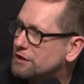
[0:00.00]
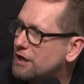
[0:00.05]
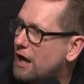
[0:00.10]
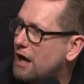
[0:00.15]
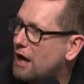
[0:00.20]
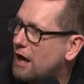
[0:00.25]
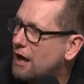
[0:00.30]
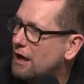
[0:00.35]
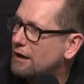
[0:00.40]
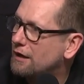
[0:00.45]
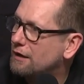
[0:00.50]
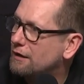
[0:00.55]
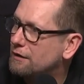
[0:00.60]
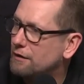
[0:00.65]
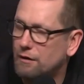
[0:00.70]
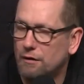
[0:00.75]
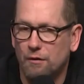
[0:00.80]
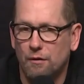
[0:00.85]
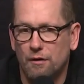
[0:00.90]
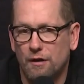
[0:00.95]
shot,
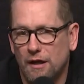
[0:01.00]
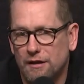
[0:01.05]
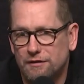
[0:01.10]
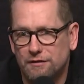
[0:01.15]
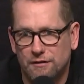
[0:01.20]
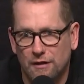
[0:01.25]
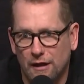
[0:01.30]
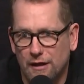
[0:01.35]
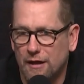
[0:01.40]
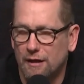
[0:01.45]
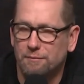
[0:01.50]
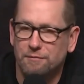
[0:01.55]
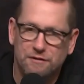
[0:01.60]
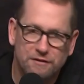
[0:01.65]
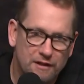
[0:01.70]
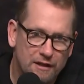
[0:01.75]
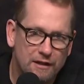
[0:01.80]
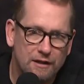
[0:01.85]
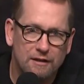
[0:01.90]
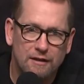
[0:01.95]
you know, and that's, I
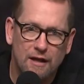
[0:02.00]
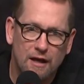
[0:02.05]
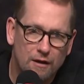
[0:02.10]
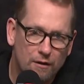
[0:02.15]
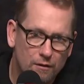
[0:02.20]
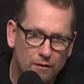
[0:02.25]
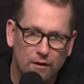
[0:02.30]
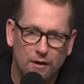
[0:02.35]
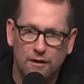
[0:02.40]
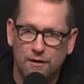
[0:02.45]
kept saying that,